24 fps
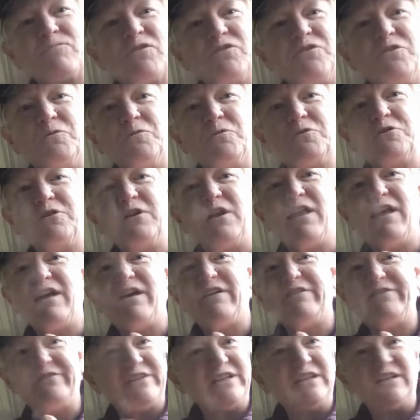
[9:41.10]
The word
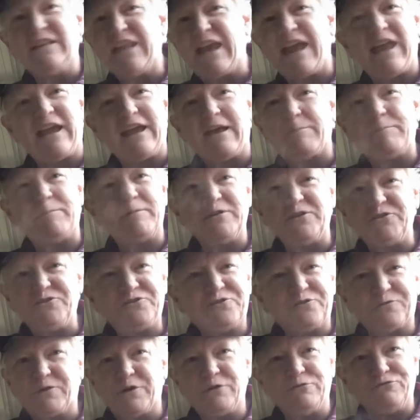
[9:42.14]
love didn't hang up in his
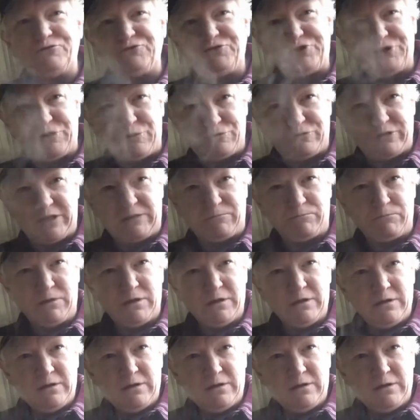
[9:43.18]
throat and choke him.